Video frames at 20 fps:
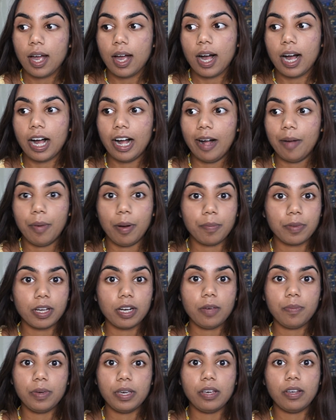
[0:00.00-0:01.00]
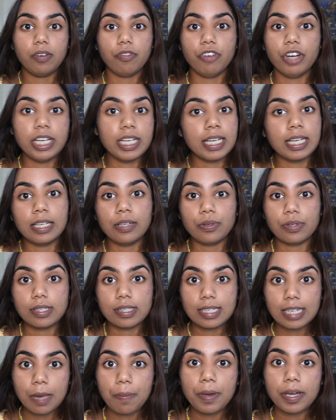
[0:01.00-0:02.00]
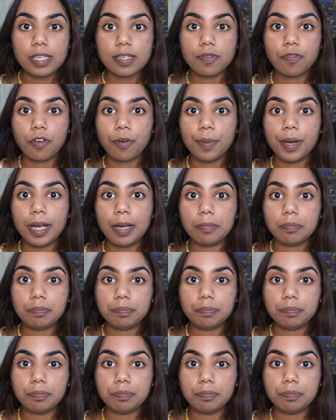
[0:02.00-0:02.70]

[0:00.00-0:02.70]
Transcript: I'm going to be reading little snippets from it